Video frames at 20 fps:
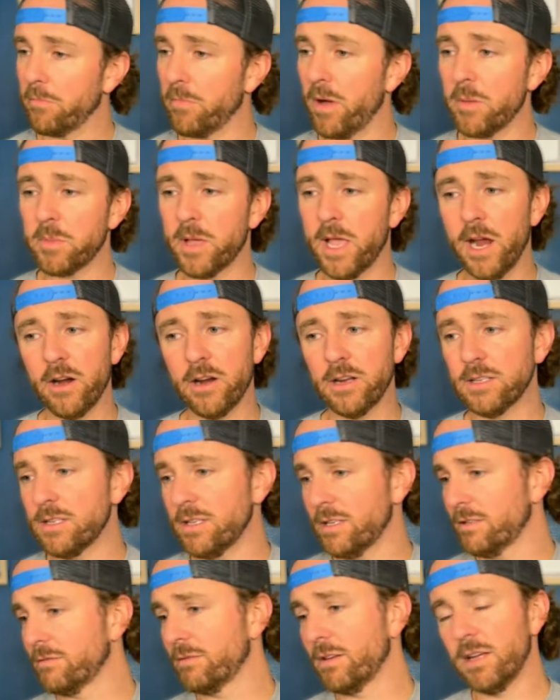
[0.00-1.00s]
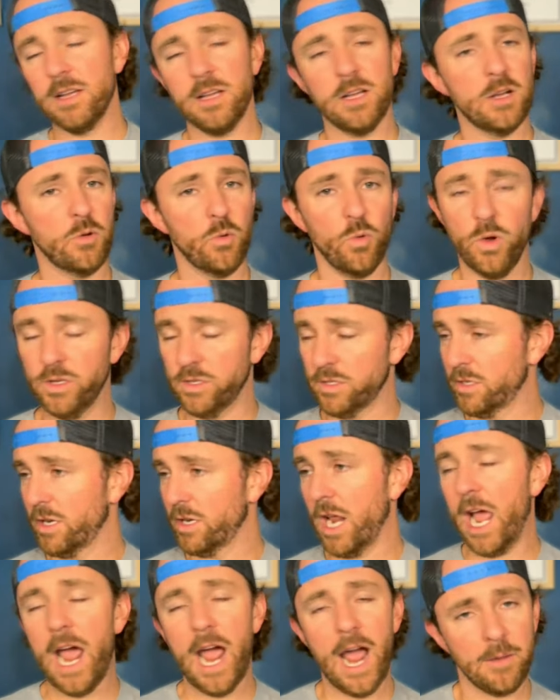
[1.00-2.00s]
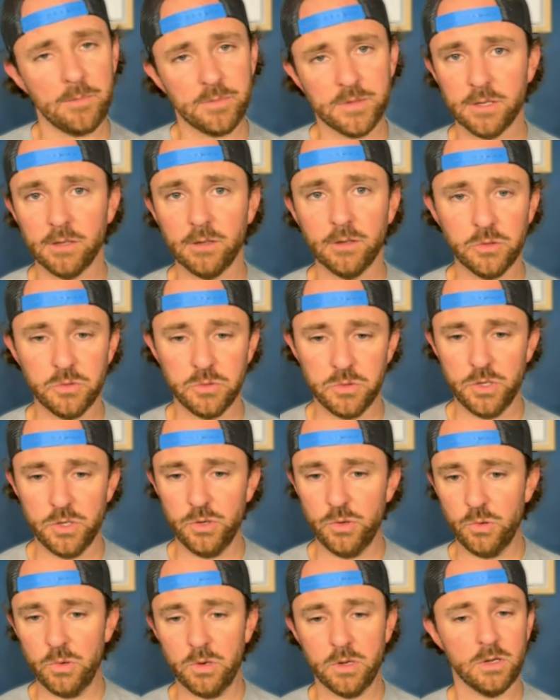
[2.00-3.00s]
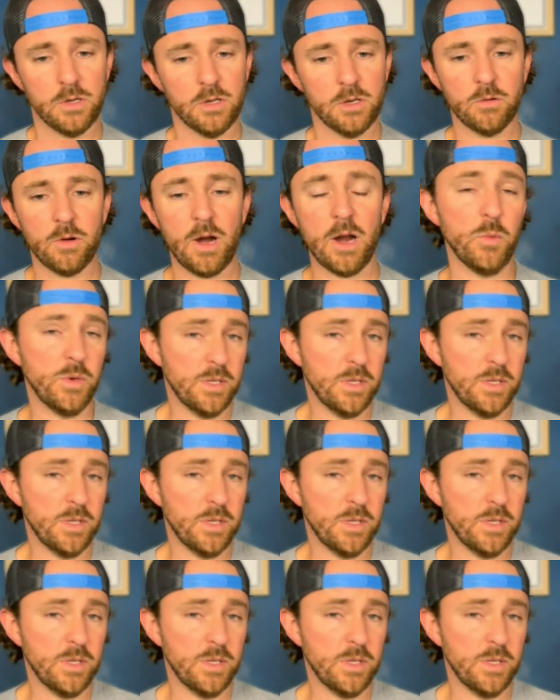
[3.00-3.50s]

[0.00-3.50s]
Bub Carrington was an absolute dude, right?